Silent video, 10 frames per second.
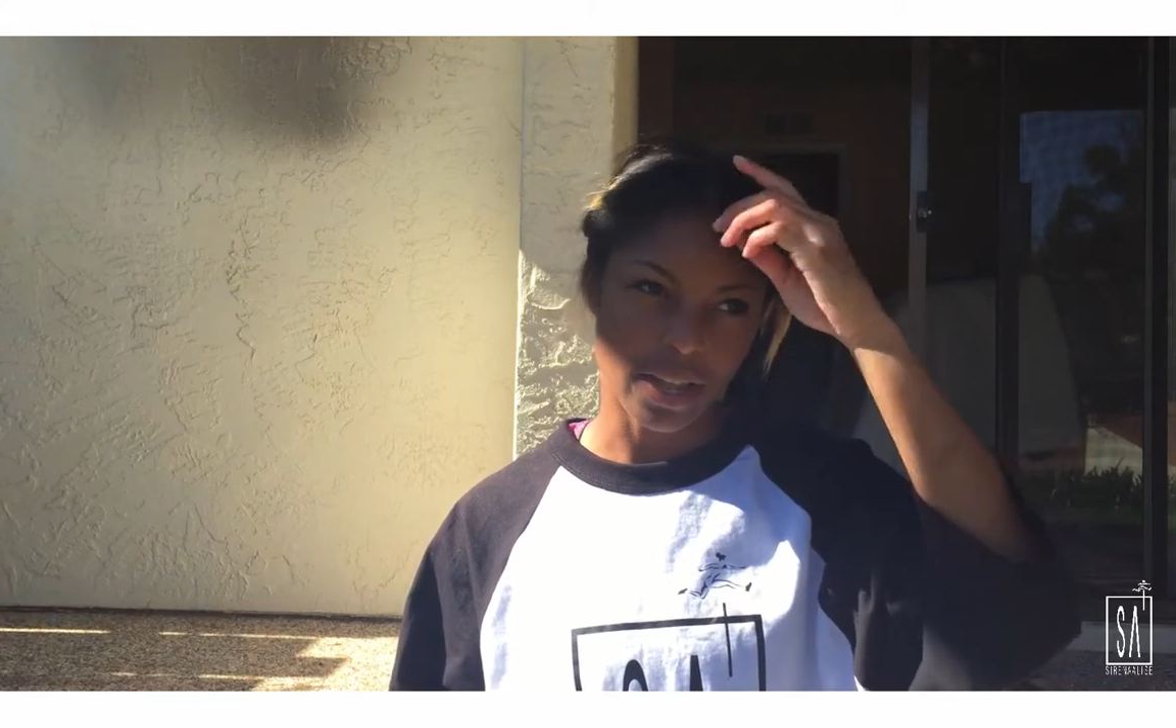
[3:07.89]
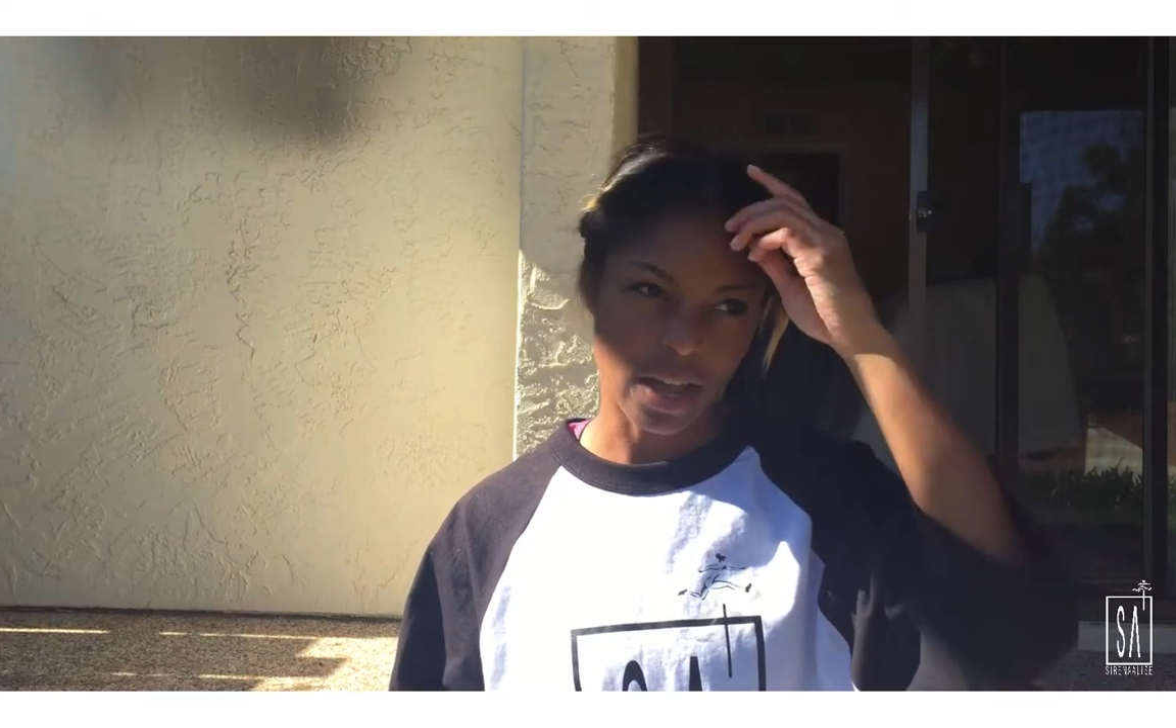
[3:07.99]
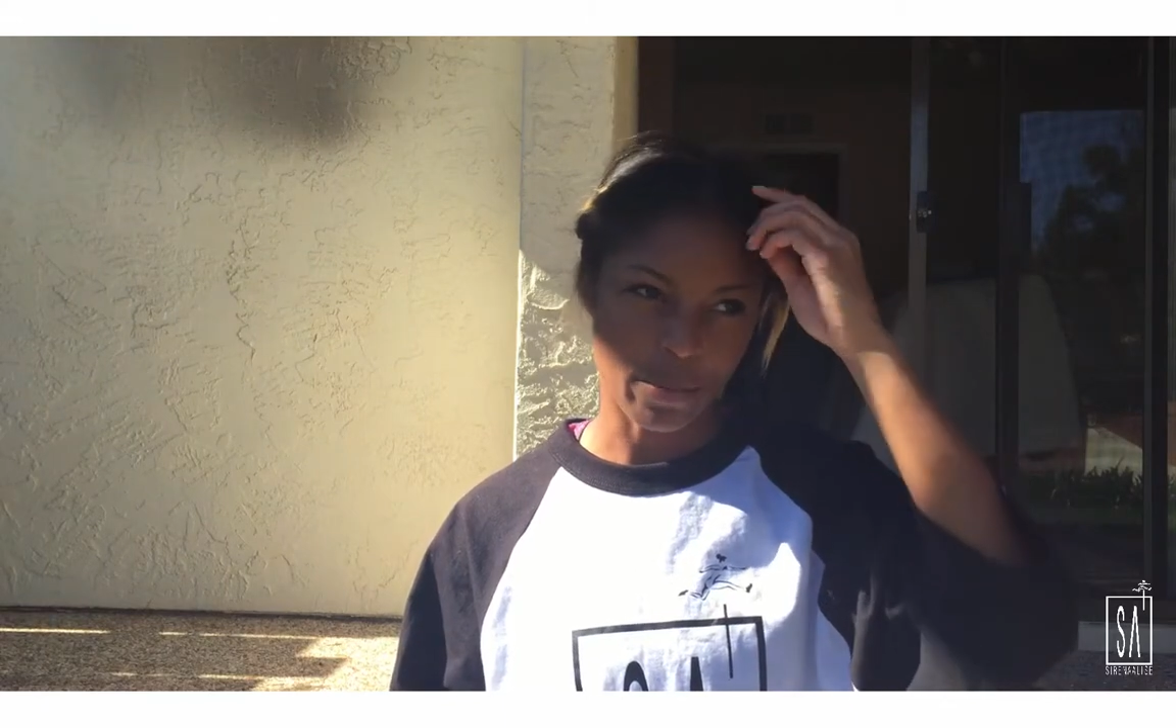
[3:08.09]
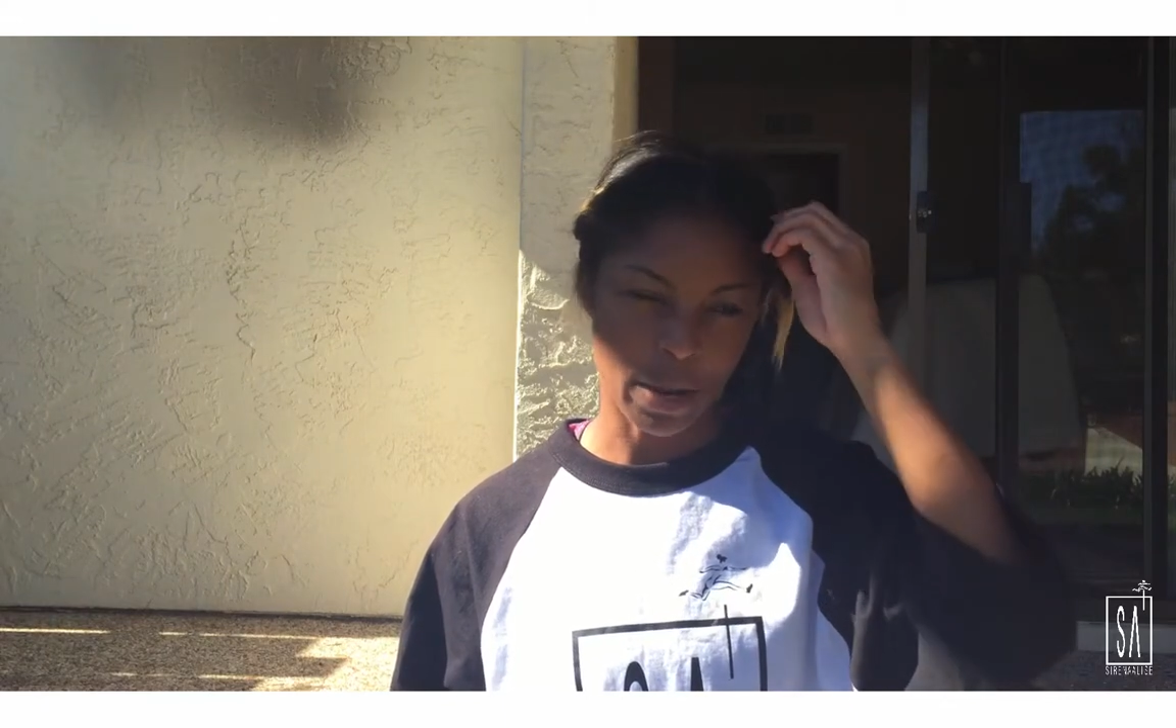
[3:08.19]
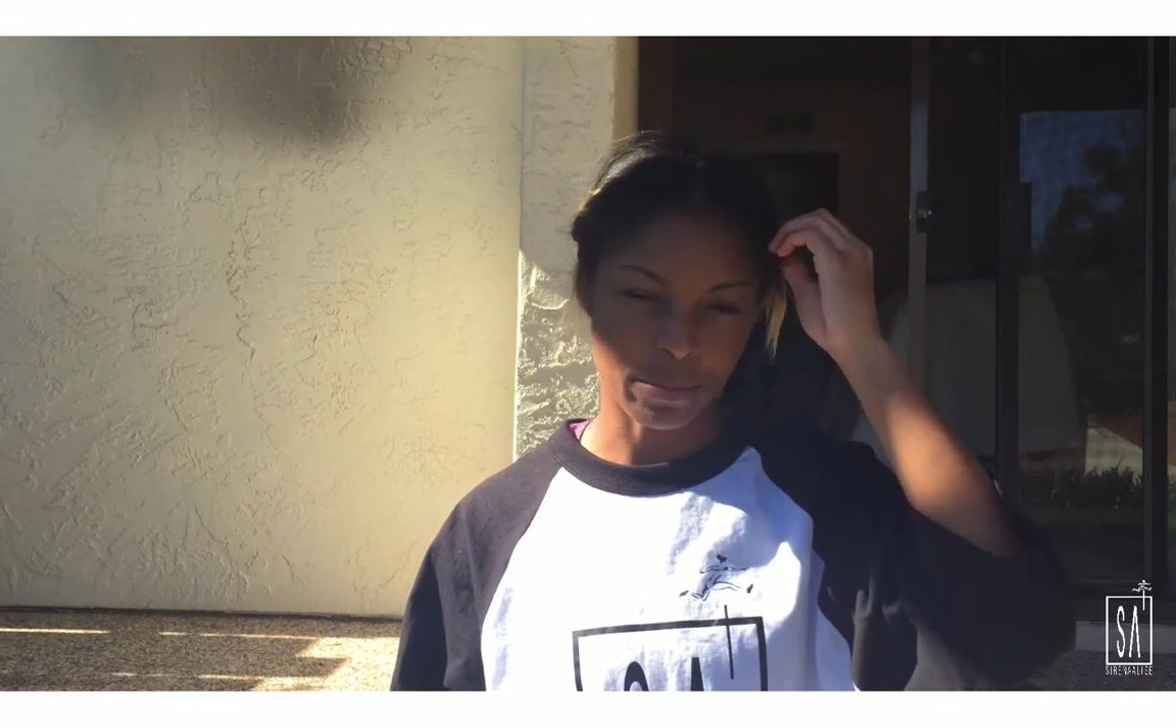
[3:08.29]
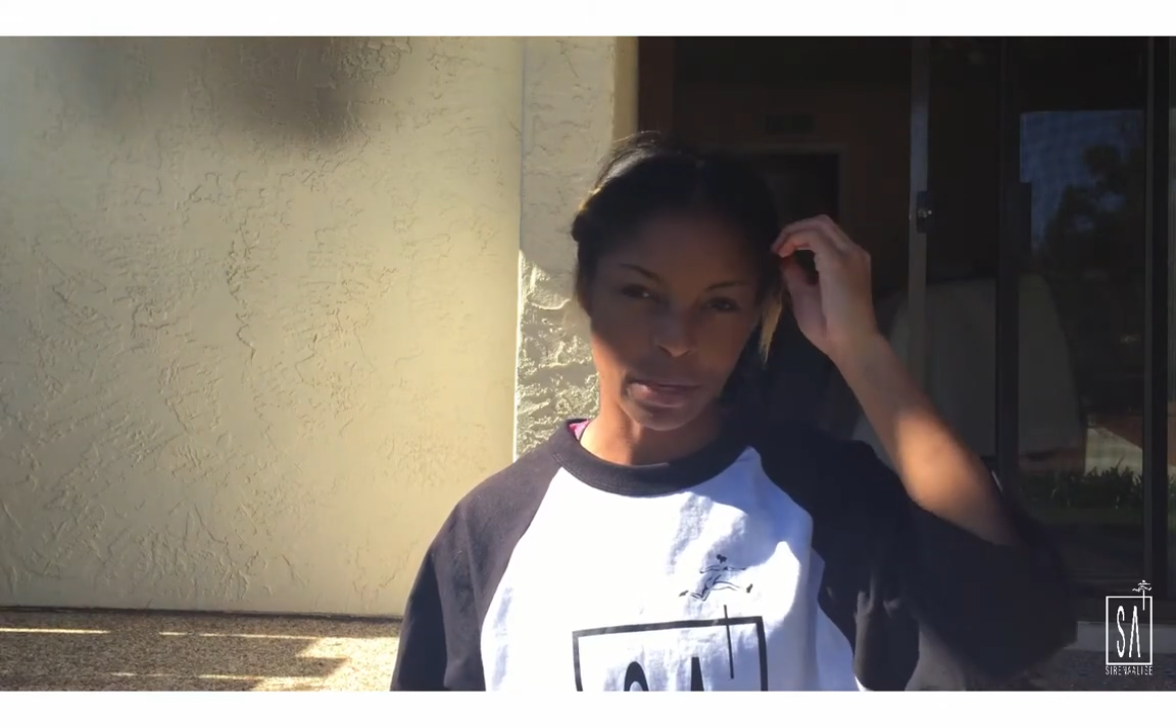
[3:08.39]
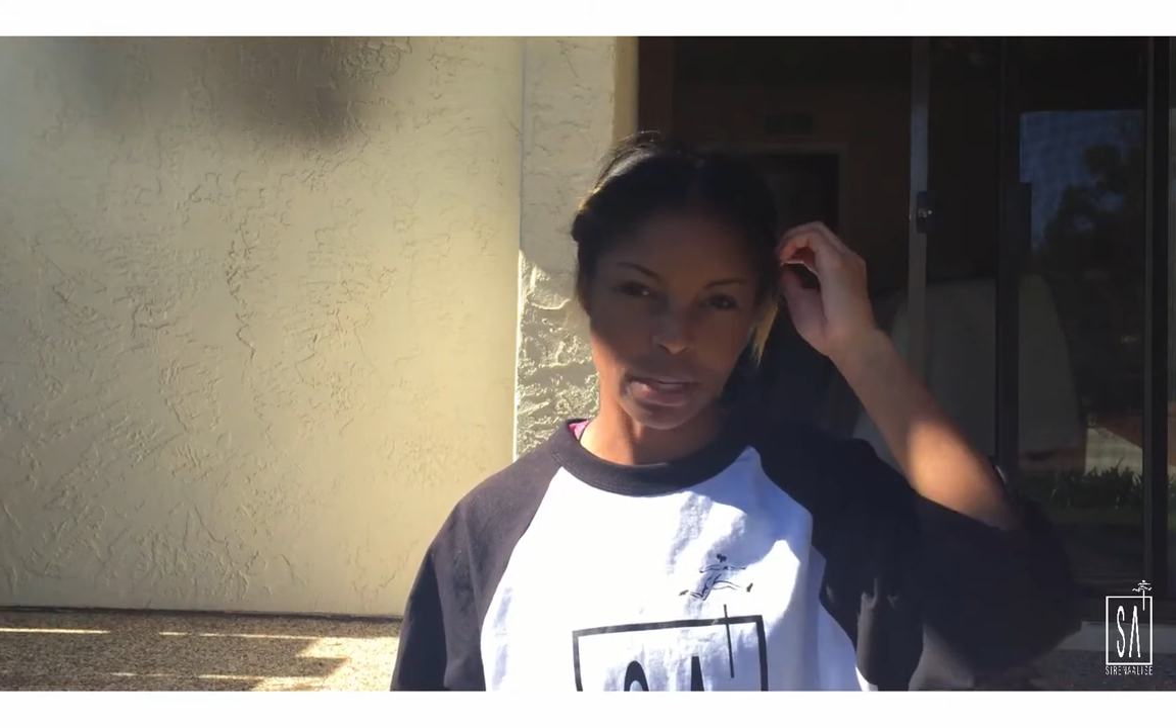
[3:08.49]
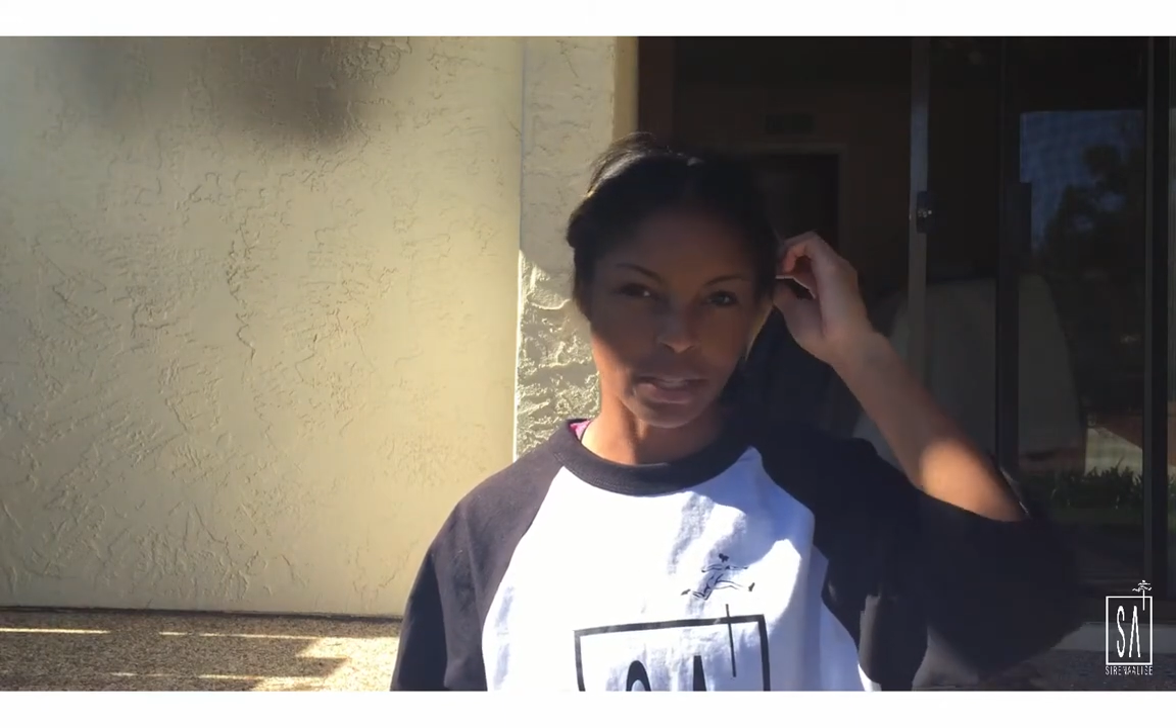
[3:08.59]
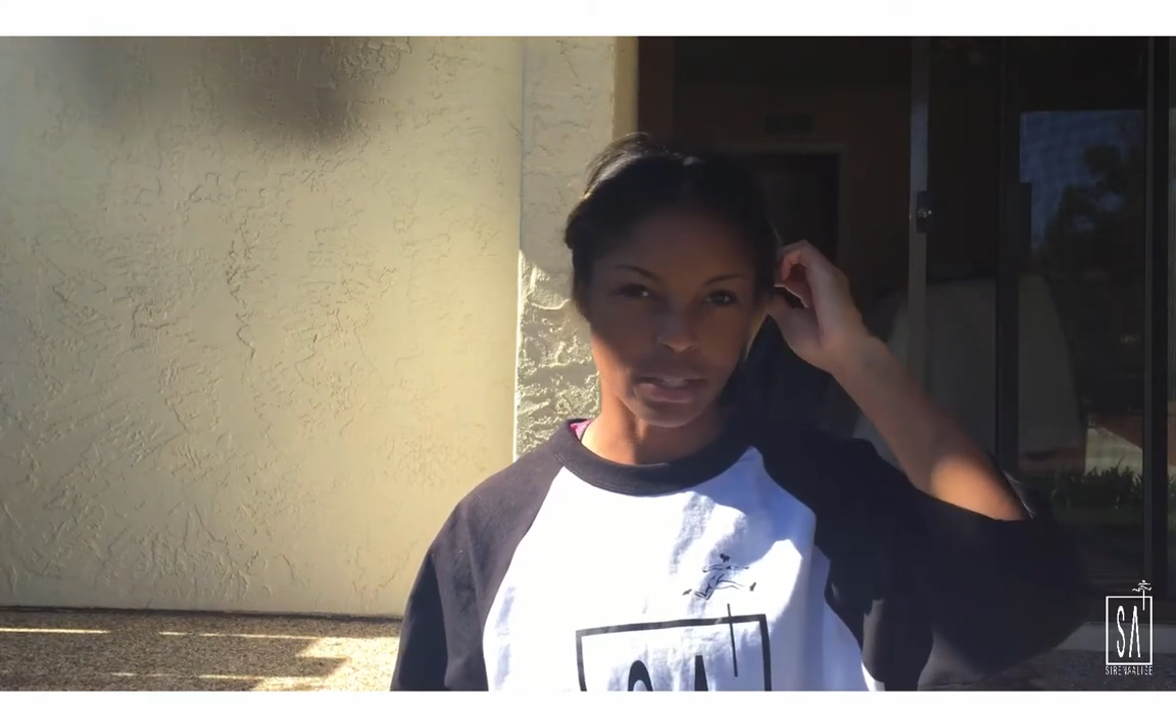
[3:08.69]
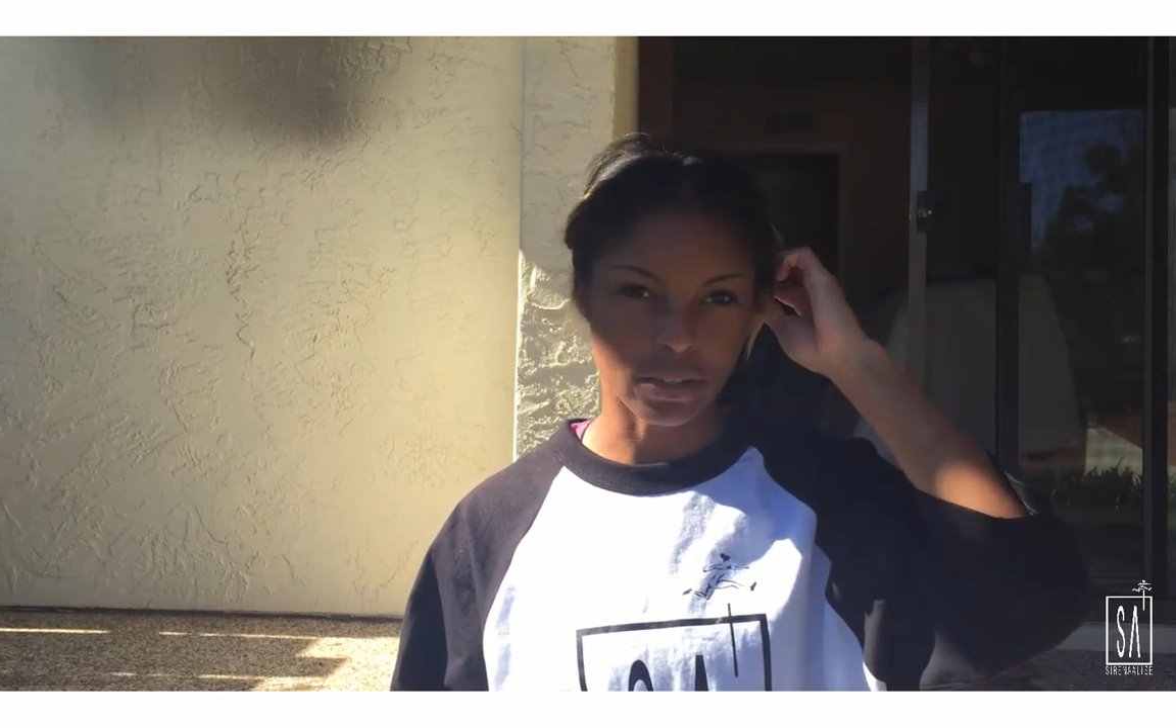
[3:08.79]
it might be
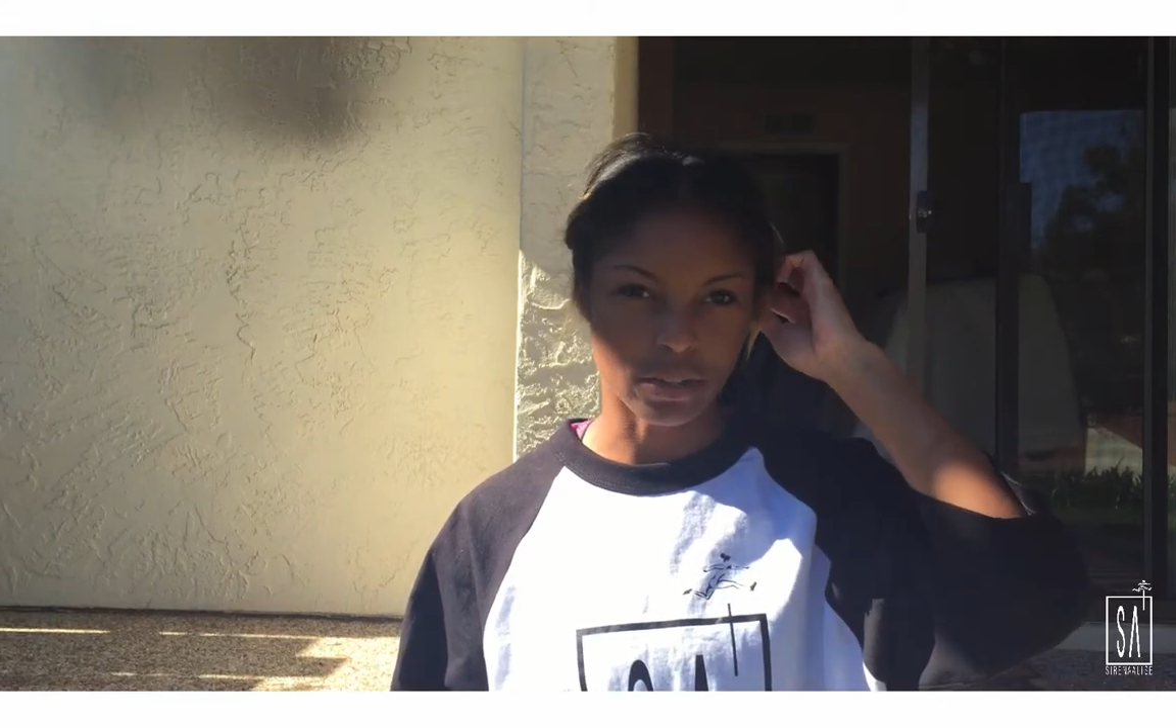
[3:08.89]
easier